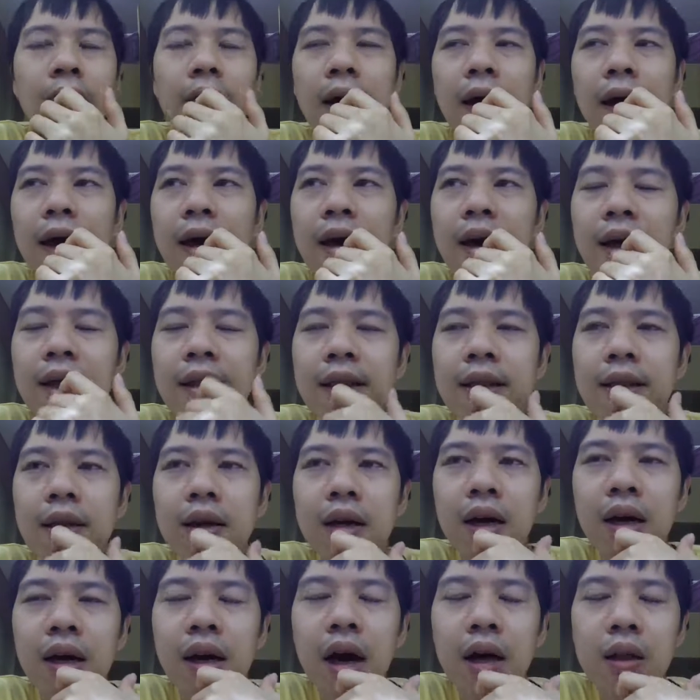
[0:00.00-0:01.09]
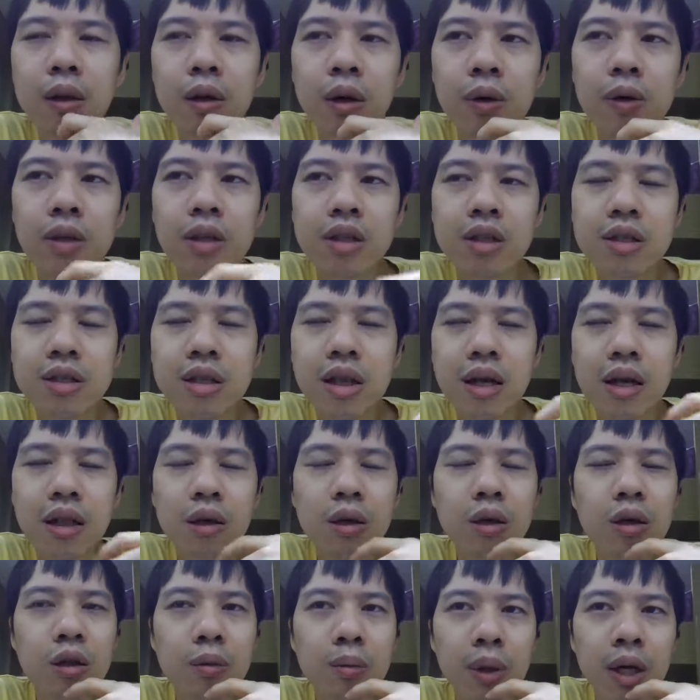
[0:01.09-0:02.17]
And I know it
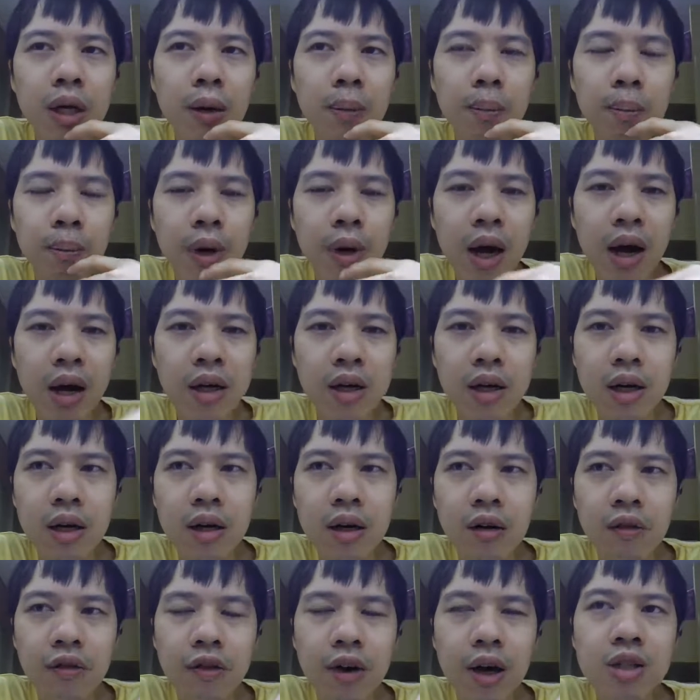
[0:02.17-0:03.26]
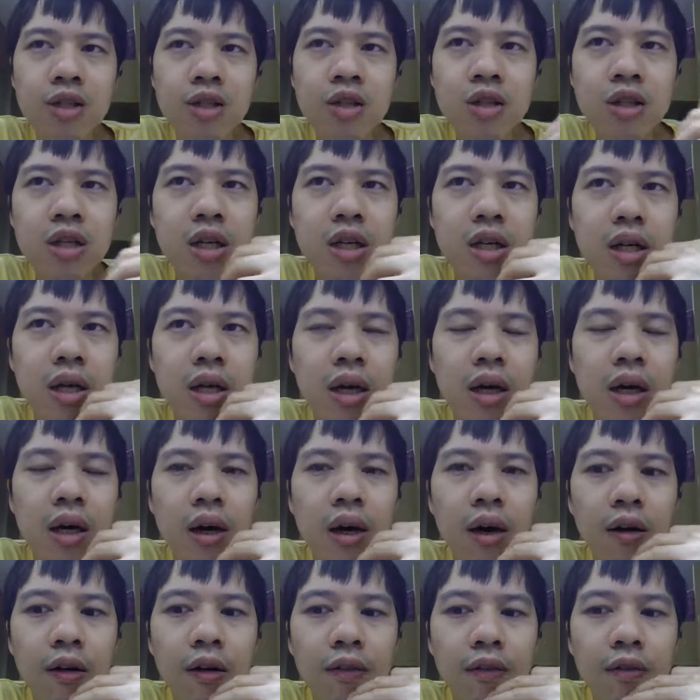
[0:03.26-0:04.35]
could be a barrier of entry
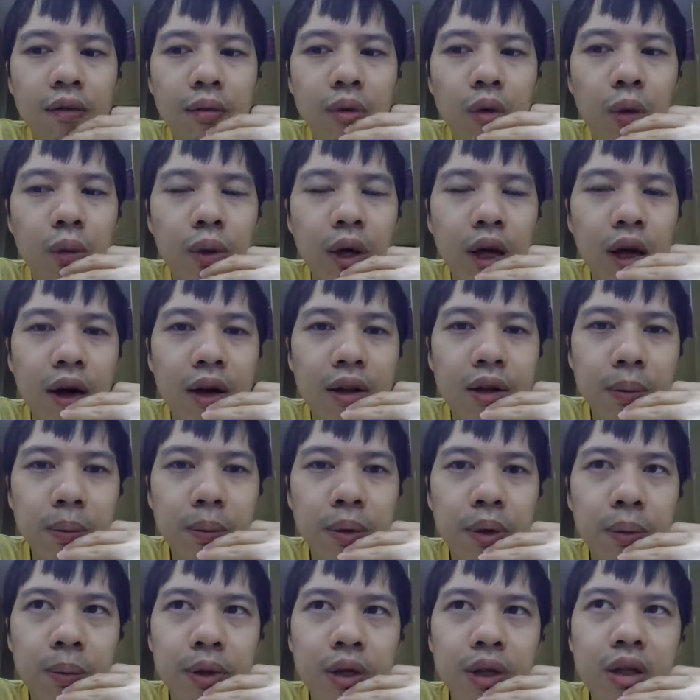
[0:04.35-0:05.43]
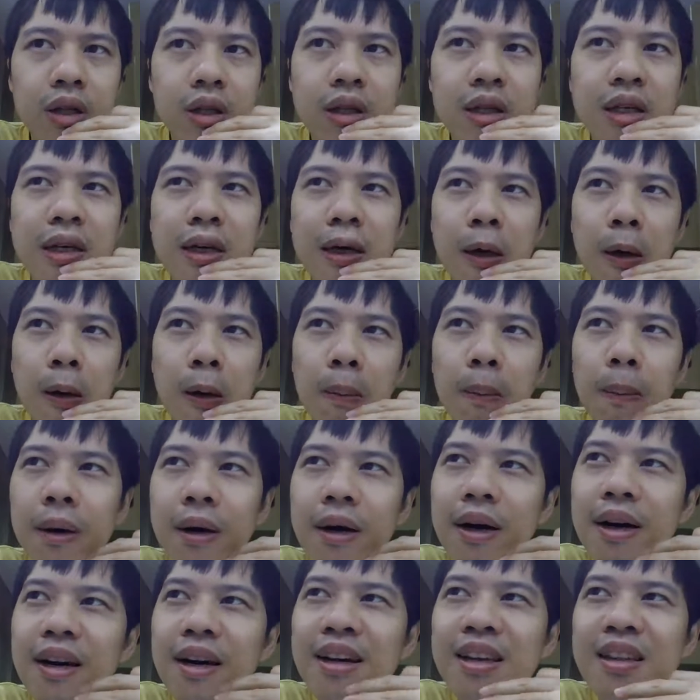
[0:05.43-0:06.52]
of knowing other people,
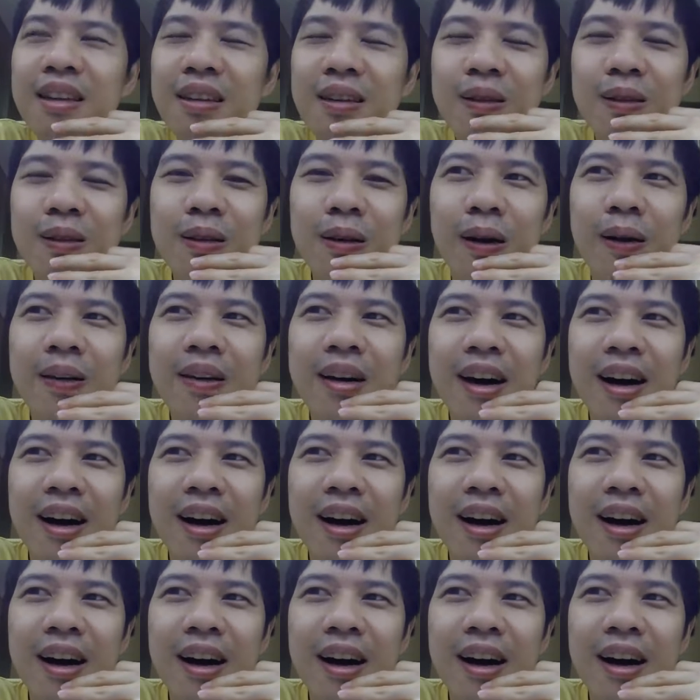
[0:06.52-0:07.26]
but it